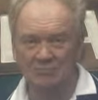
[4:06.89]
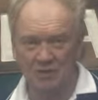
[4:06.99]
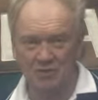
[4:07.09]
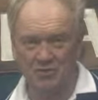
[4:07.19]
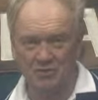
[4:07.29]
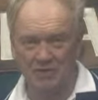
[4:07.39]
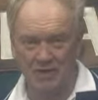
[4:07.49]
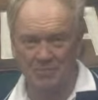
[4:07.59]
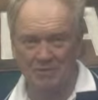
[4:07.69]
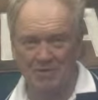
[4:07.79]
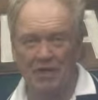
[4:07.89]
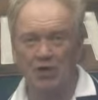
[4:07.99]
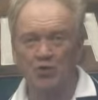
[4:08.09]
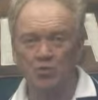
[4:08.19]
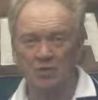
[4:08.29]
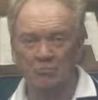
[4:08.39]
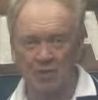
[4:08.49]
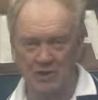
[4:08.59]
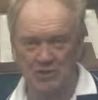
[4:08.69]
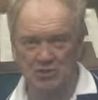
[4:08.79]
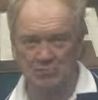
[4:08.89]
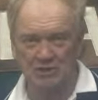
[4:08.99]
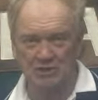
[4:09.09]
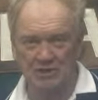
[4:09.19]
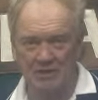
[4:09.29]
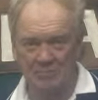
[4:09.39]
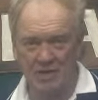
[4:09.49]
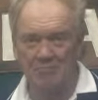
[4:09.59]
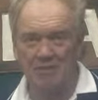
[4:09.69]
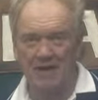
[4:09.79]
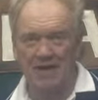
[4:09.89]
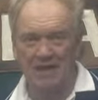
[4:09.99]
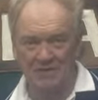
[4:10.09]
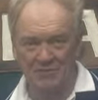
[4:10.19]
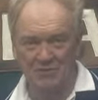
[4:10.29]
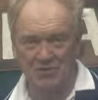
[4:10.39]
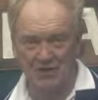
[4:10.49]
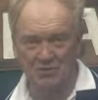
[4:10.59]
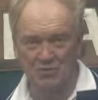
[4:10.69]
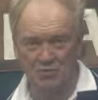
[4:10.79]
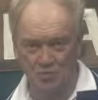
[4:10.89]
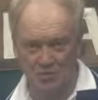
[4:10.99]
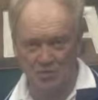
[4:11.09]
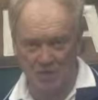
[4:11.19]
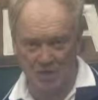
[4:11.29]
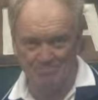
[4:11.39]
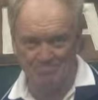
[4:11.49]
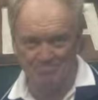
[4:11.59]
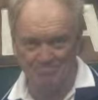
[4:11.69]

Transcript: but the topic would possibly come up at the next workshop.